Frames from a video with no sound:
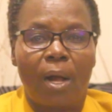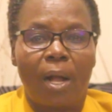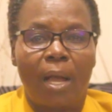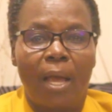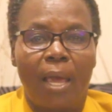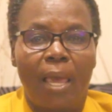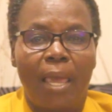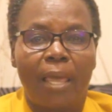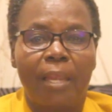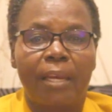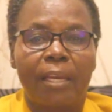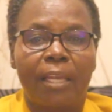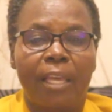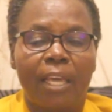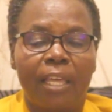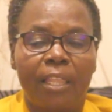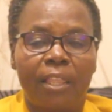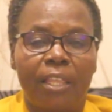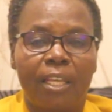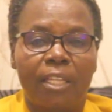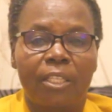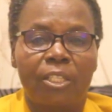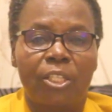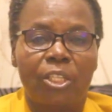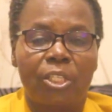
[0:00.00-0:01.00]
and get
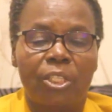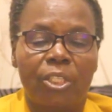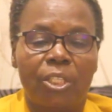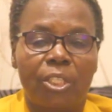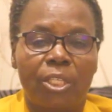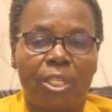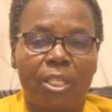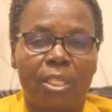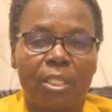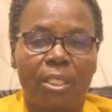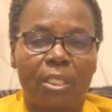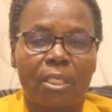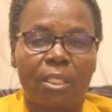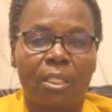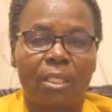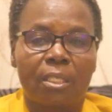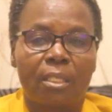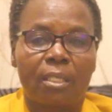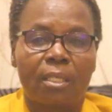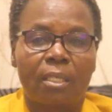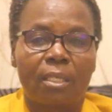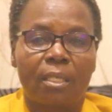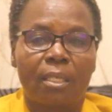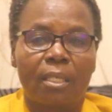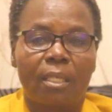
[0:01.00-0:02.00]
the
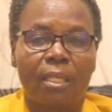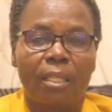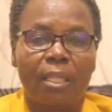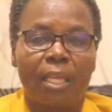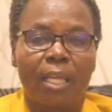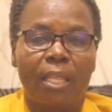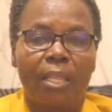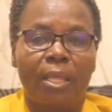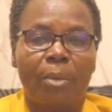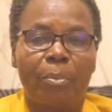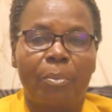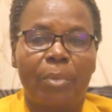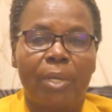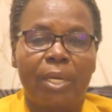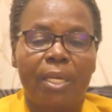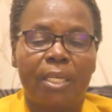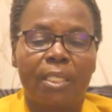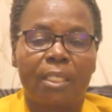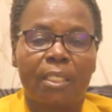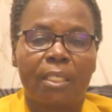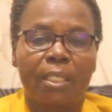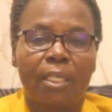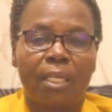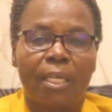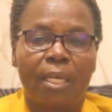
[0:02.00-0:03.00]
teachings that the
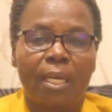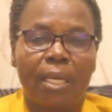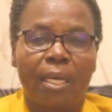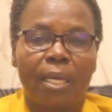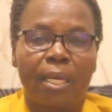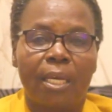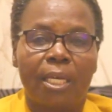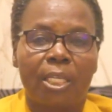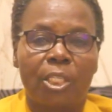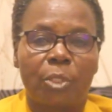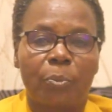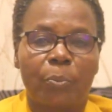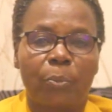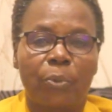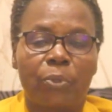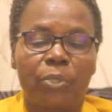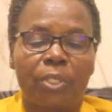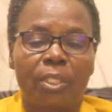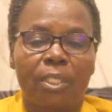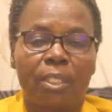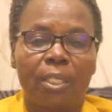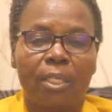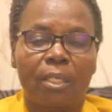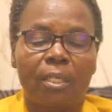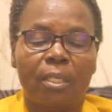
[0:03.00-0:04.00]
ministry is
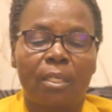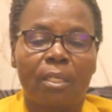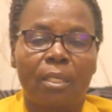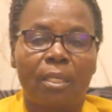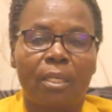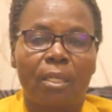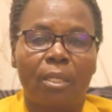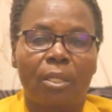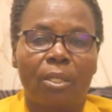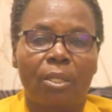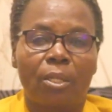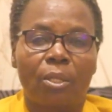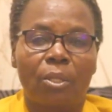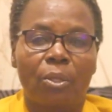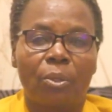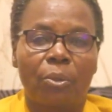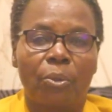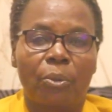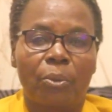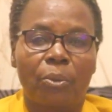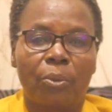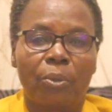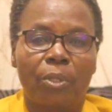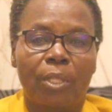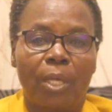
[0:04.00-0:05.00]
posting
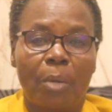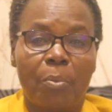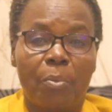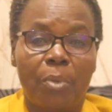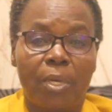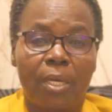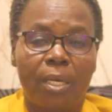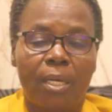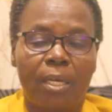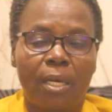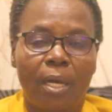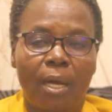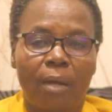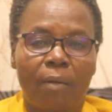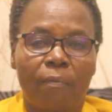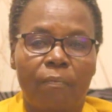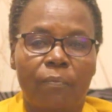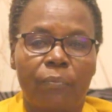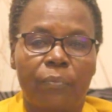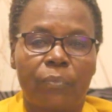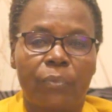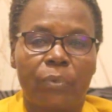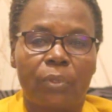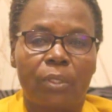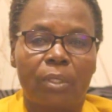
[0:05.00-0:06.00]
through the media
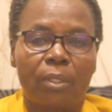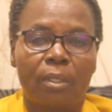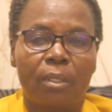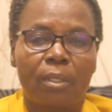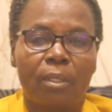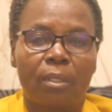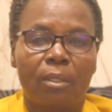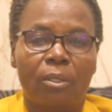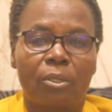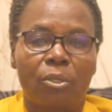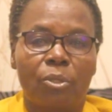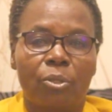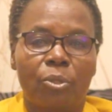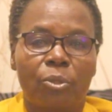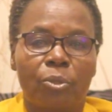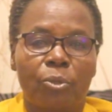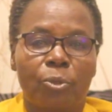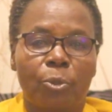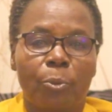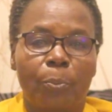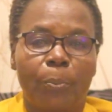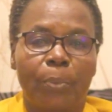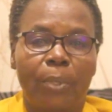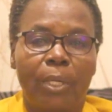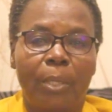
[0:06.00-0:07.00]

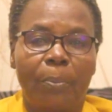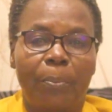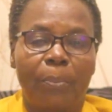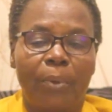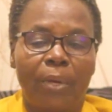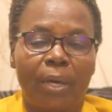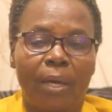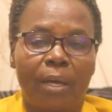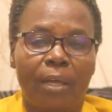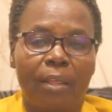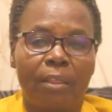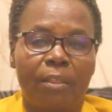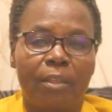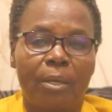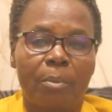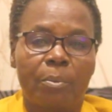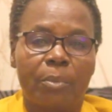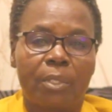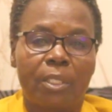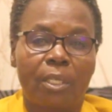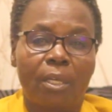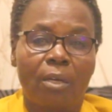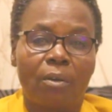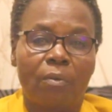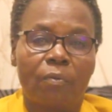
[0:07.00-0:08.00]
to prepare
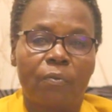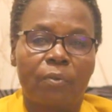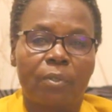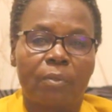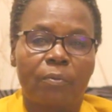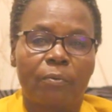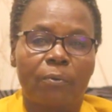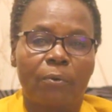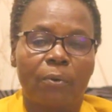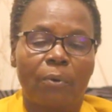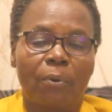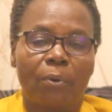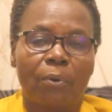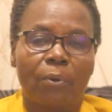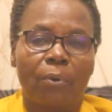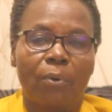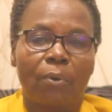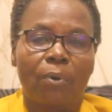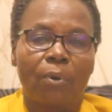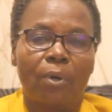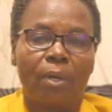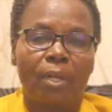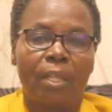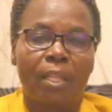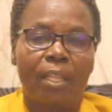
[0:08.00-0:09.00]
themselves for
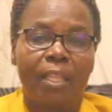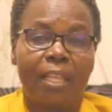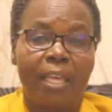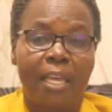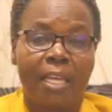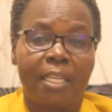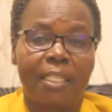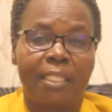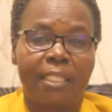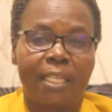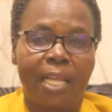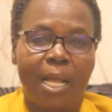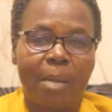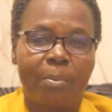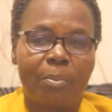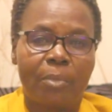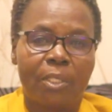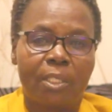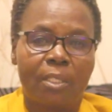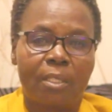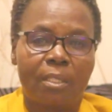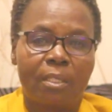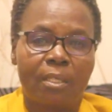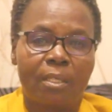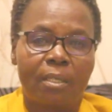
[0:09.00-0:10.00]
the
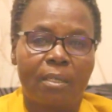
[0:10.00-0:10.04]
exams,